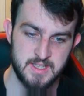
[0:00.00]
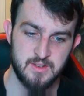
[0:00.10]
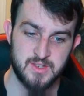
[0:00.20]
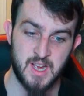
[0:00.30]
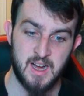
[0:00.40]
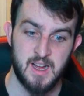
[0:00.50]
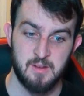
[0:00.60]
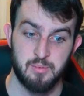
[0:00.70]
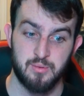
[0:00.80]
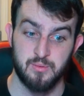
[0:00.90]
At least I'll
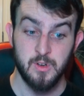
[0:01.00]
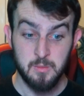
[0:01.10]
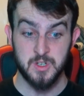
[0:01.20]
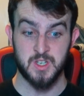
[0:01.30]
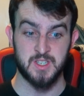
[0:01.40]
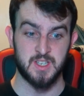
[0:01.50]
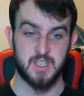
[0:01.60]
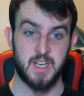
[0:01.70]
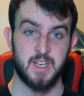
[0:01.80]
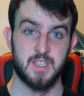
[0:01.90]
die pretty much
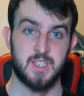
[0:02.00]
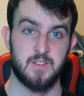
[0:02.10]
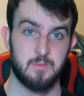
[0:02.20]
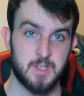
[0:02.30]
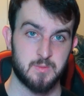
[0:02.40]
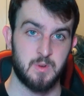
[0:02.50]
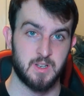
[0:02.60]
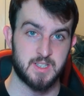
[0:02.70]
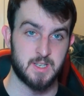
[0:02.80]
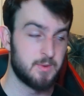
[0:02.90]
instantaneously from
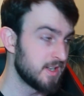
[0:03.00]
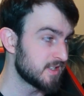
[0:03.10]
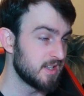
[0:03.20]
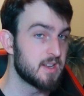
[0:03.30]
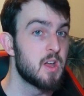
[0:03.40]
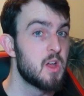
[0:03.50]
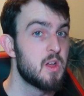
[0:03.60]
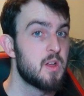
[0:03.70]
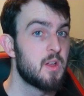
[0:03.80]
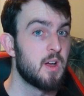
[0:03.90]
this one, because someone has to
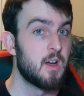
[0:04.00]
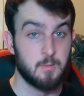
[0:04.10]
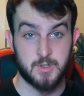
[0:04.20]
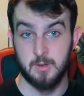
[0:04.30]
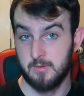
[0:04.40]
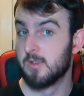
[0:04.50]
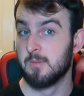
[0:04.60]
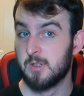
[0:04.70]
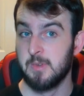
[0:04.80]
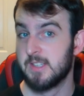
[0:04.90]
like, I'm
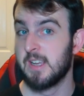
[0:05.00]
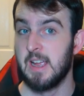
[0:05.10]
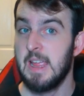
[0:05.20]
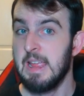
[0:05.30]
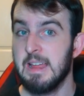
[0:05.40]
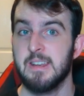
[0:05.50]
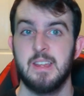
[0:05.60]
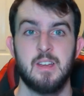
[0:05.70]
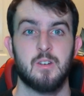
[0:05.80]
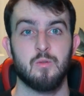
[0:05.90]
assuming, I'm assuming it's like a
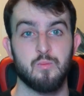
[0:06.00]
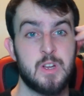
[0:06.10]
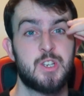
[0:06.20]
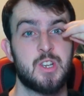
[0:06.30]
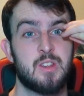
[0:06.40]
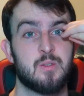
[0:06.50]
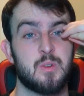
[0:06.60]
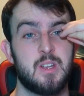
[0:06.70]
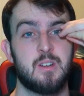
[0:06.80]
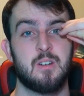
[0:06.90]
hand, reach
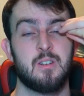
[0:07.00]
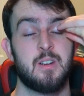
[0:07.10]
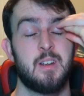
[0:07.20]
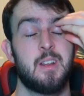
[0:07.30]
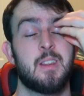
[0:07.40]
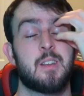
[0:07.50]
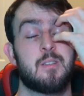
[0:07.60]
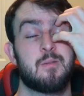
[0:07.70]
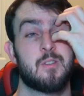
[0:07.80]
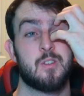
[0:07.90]
in through here
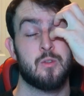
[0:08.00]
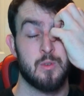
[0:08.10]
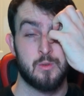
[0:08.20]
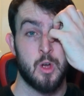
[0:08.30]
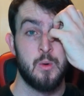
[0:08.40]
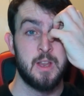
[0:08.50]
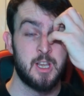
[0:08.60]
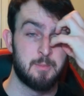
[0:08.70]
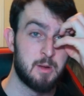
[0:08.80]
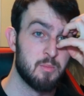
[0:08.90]
and like
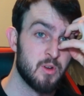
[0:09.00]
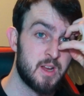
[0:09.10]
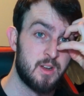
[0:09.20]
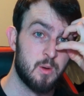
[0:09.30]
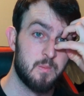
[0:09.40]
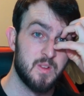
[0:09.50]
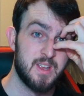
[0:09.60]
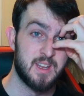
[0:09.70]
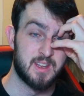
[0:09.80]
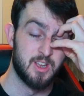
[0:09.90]
go into my brain,
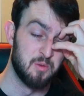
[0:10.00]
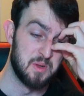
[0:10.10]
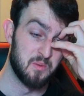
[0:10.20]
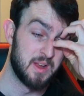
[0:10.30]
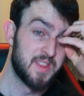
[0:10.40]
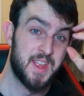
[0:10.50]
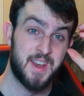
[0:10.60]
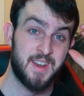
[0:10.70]
hopefully, and kill me